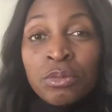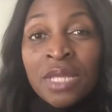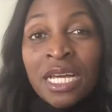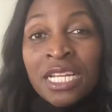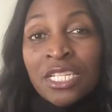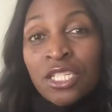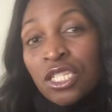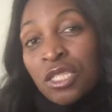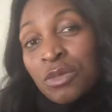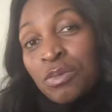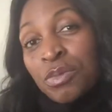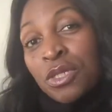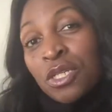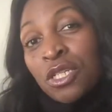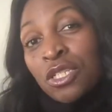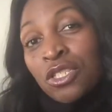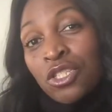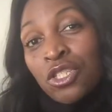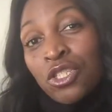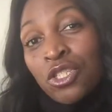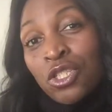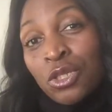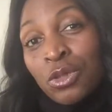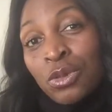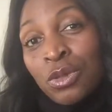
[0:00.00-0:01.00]
that just because
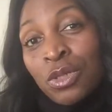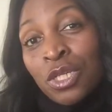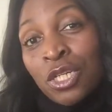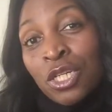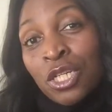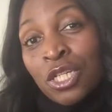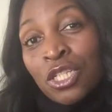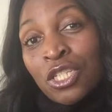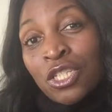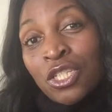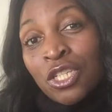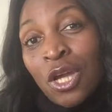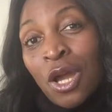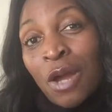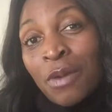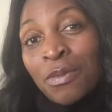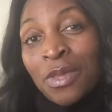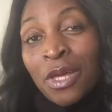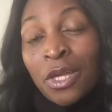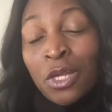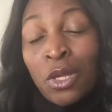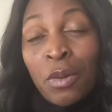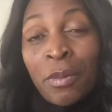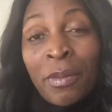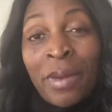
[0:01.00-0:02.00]
you're doing a good job that your